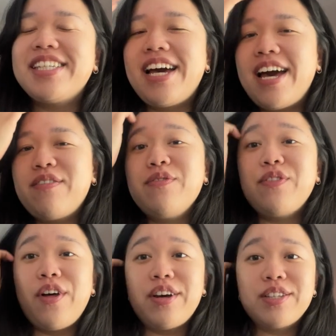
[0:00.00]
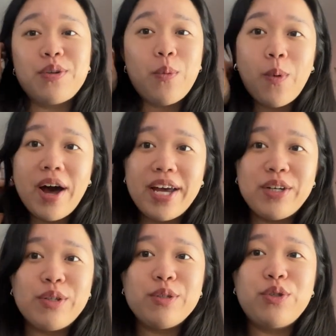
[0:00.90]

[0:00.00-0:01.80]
I haven't vlogged in a while,